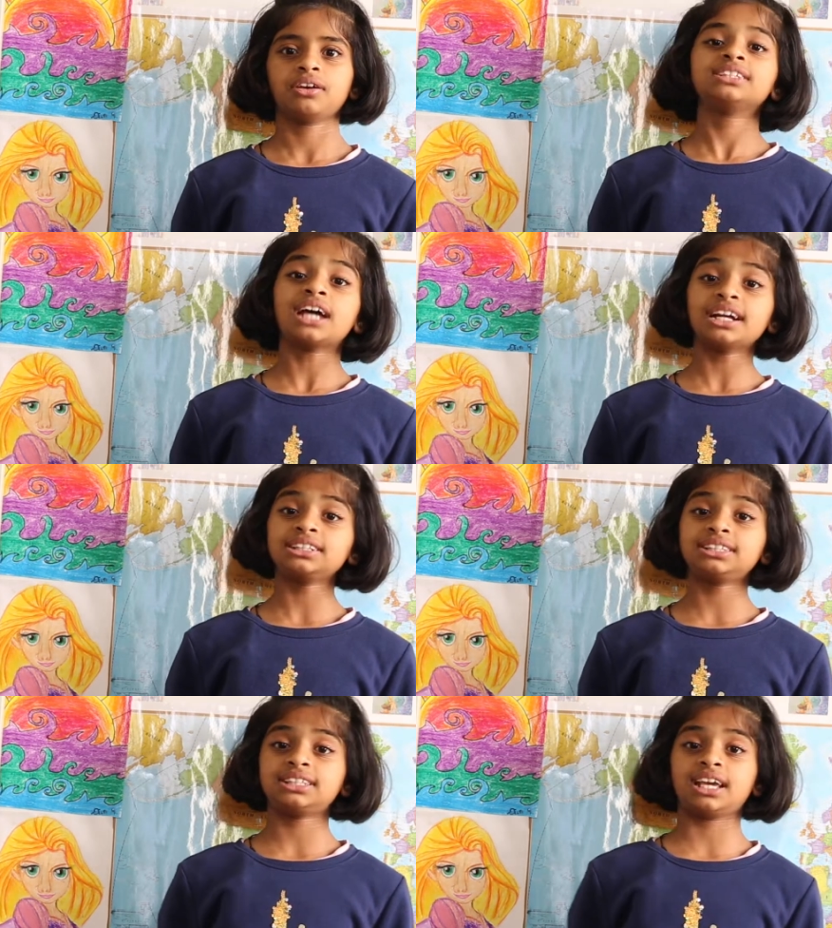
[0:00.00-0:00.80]

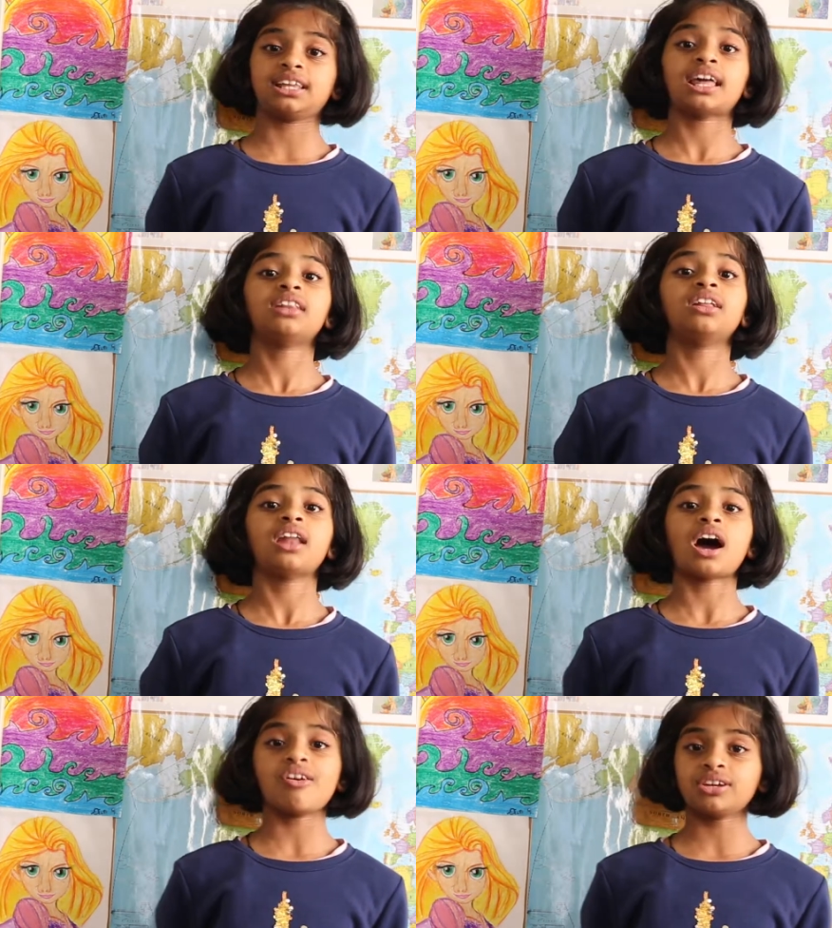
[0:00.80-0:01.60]
Speaker 1: Scientists say that the
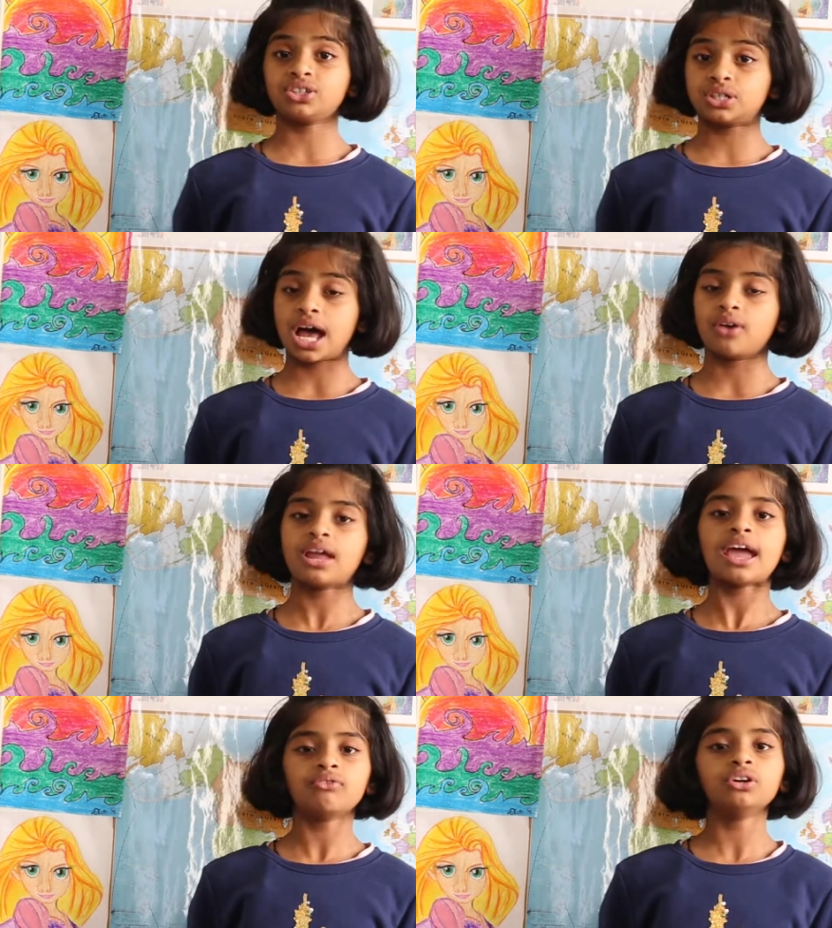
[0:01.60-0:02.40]
loudest sound
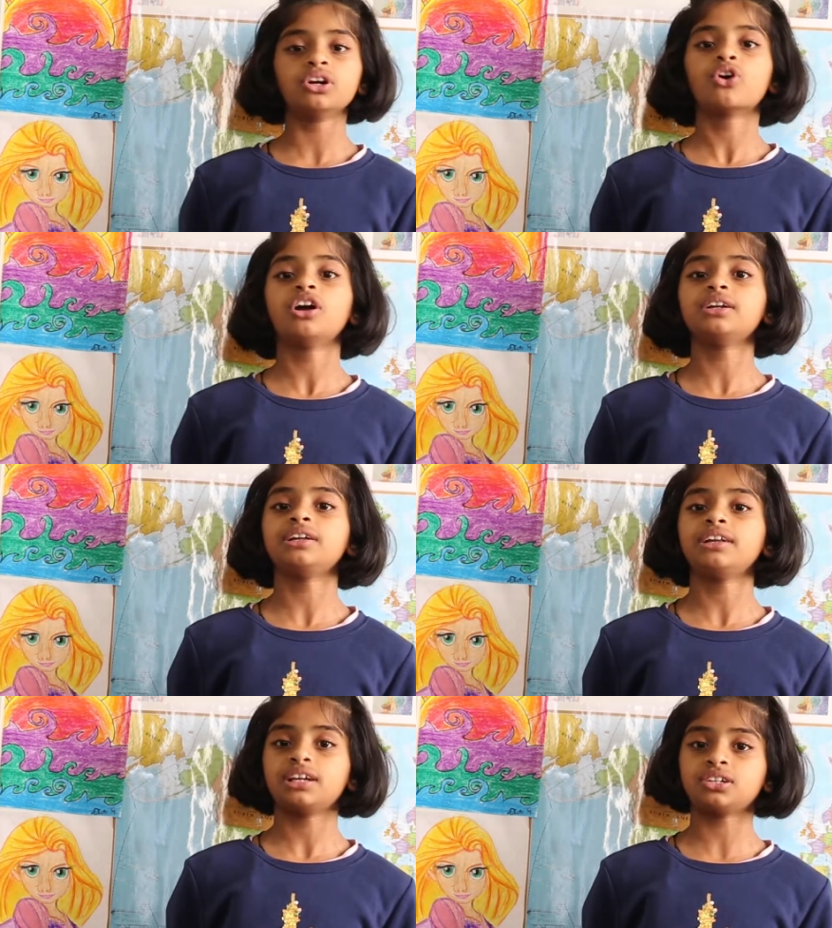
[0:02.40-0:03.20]
ever recorded
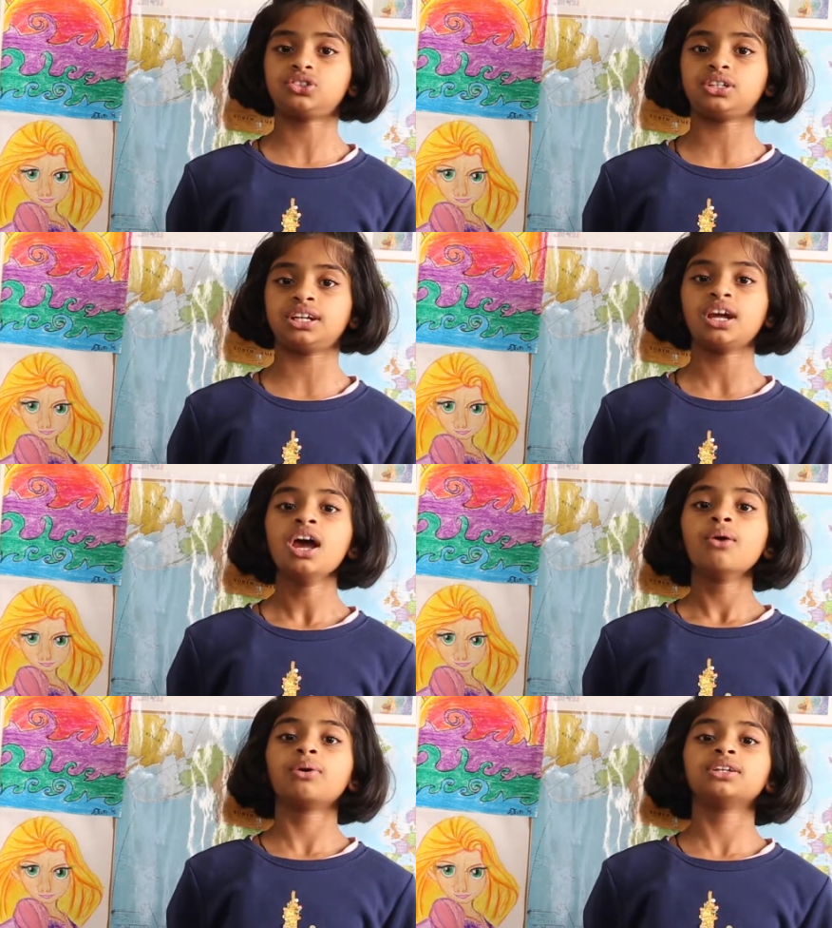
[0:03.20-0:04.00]
in history
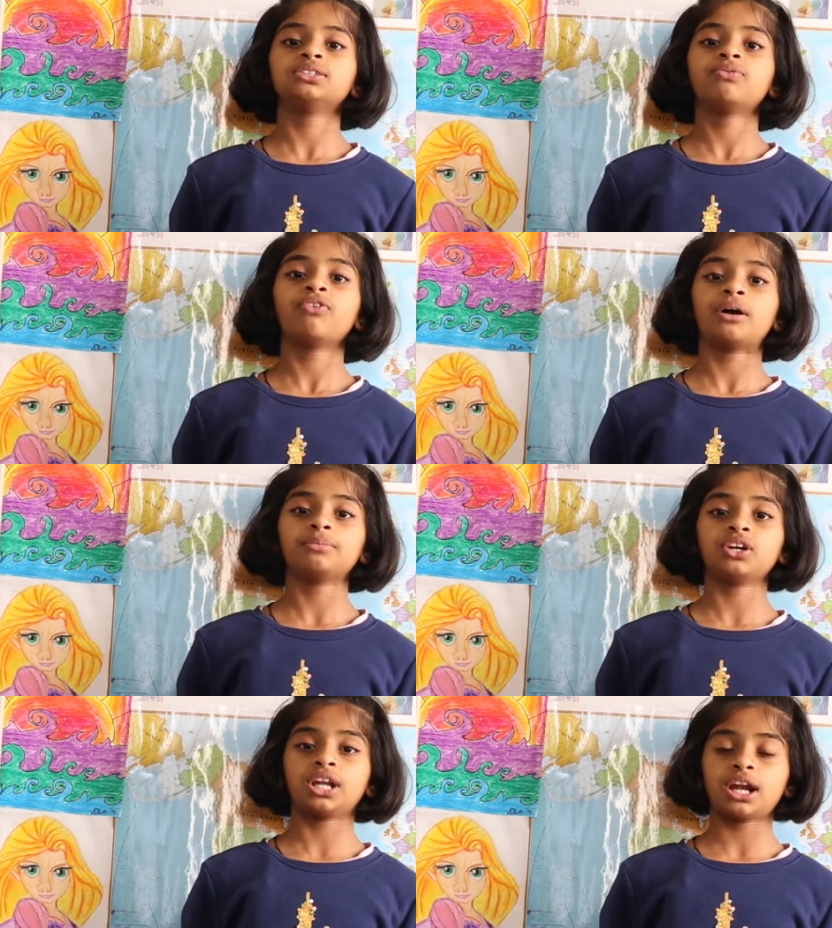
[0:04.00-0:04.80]
was from
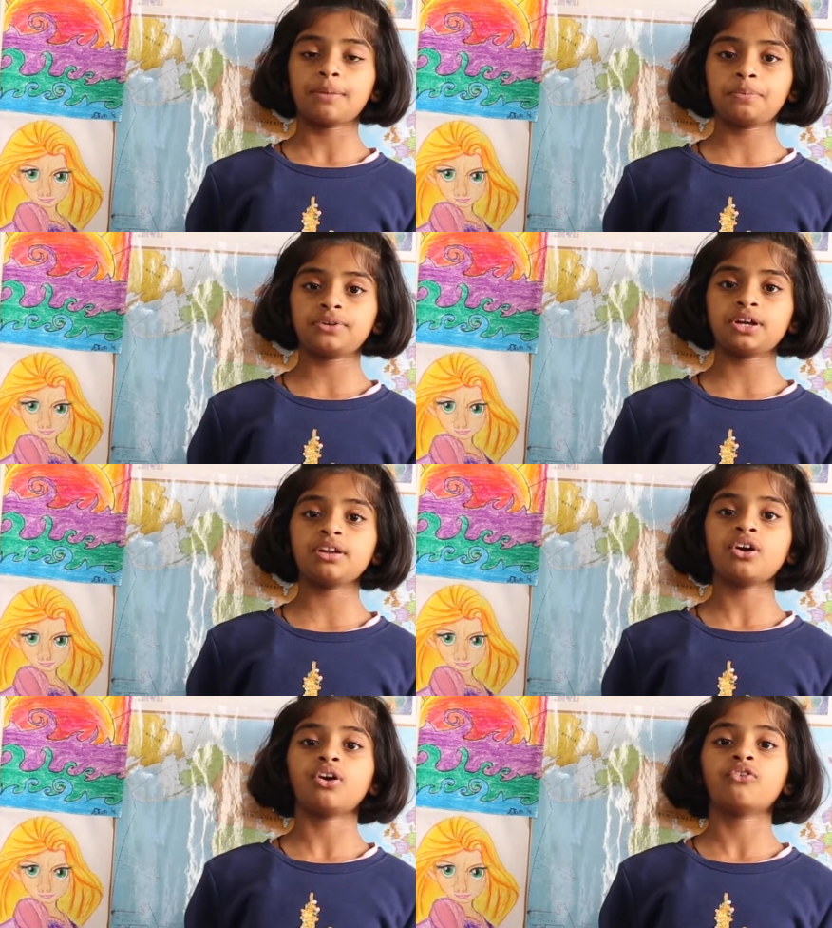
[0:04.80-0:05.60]
the eruption
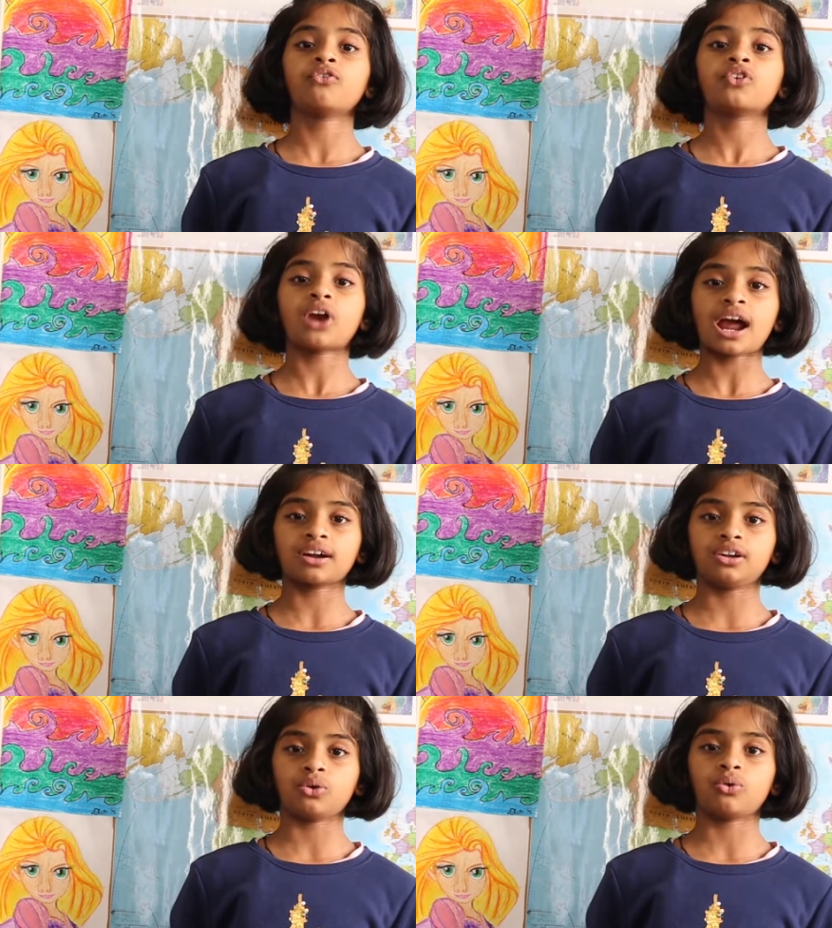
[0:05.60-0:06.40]
of
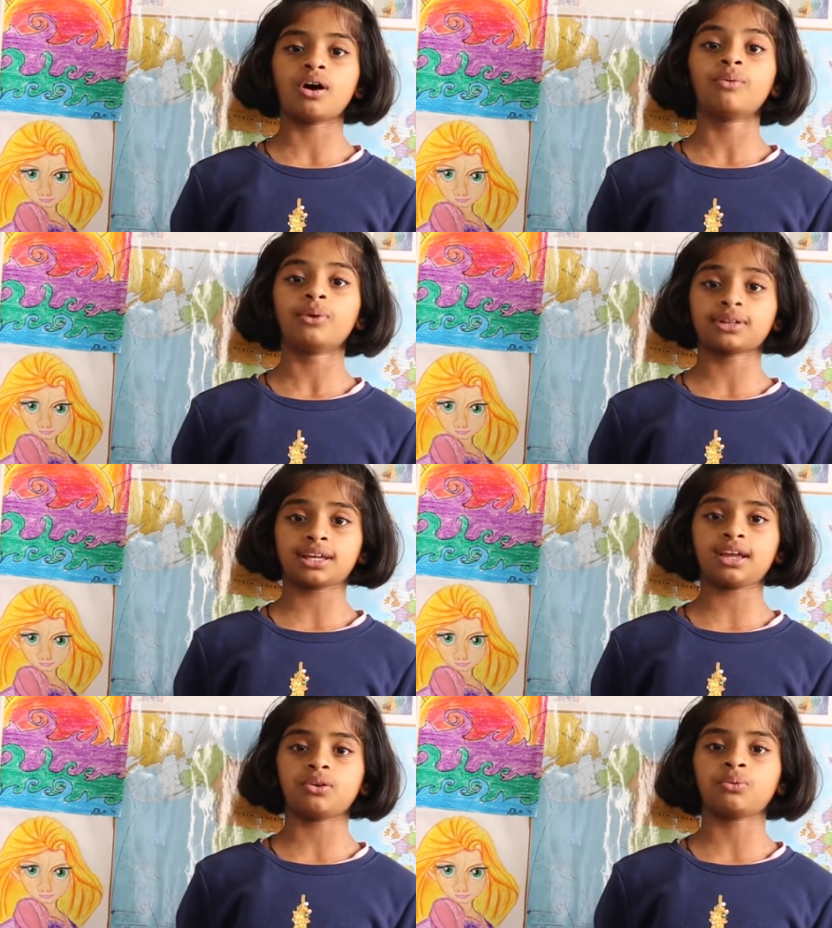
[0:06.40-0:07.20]
Krakatoa, a
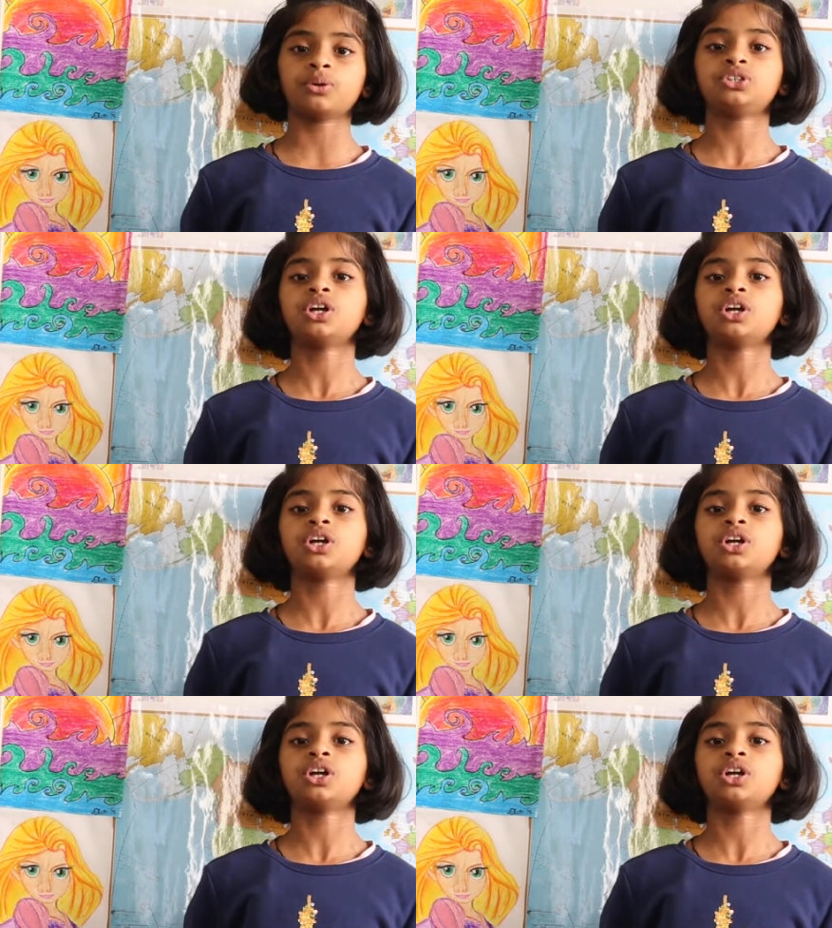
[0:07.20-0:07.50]
volcano which